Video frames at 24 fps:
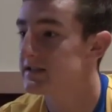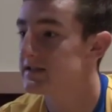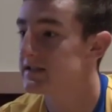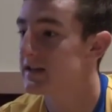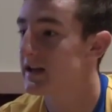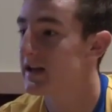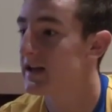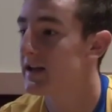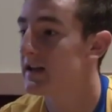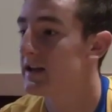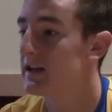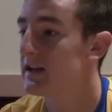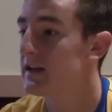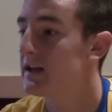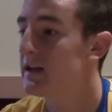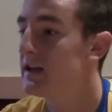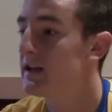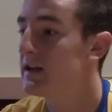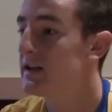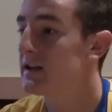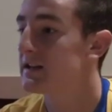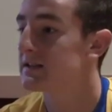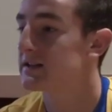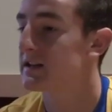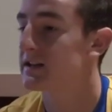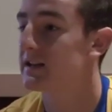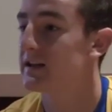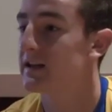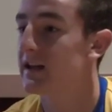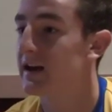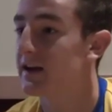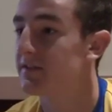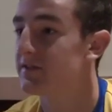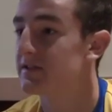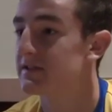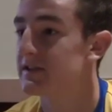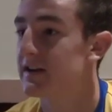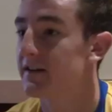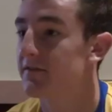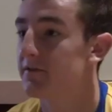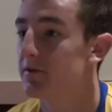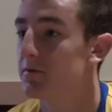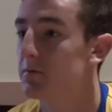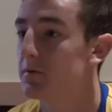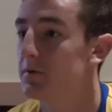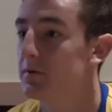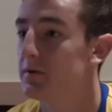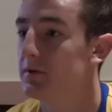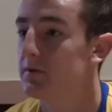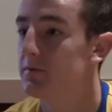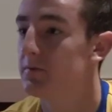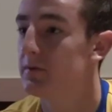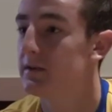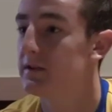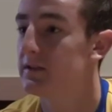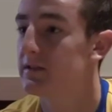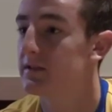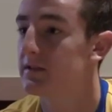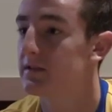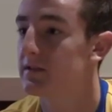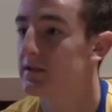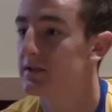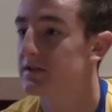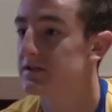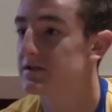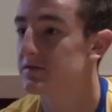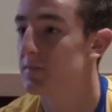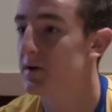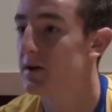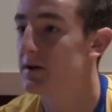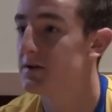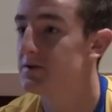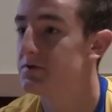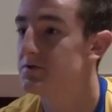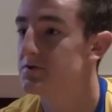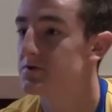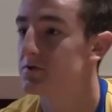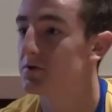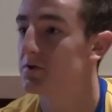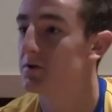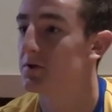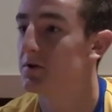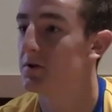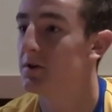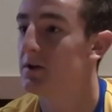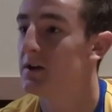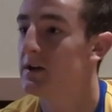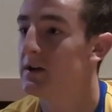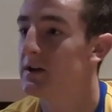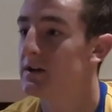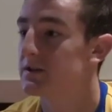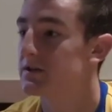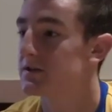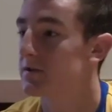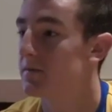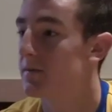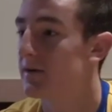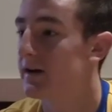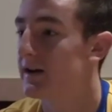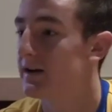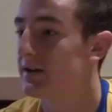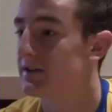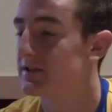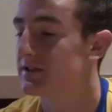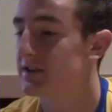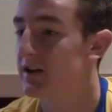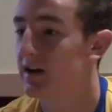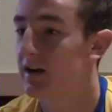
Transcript: Say the gaffer's having a word with Smudge or someone else,